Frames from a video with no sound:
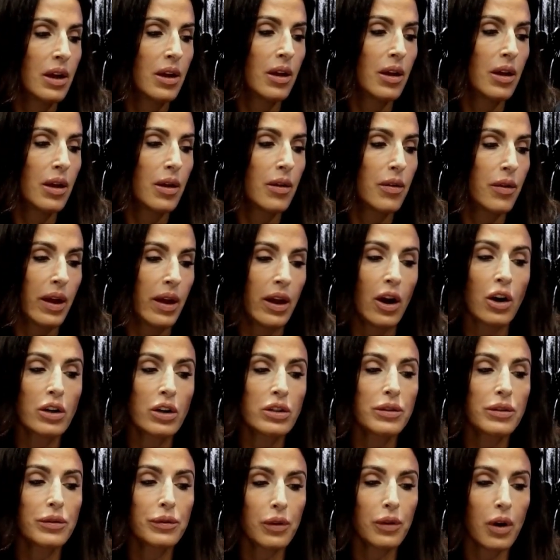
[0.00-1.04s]
They are
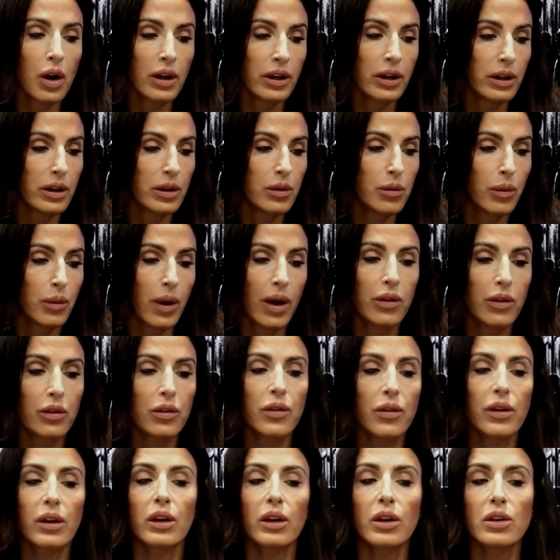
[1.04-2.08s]
defrauded rather
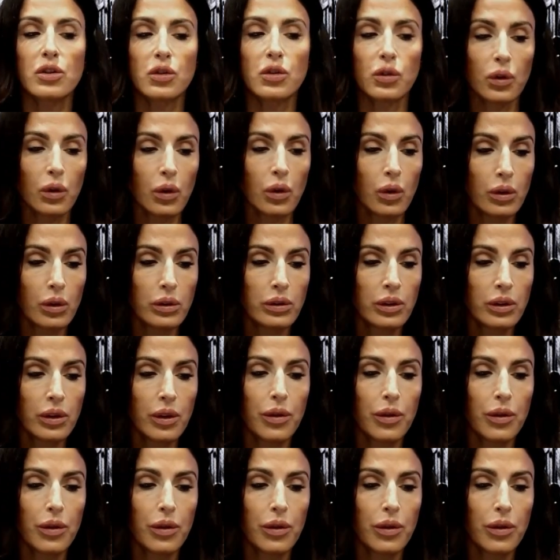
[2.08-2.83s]
than controlled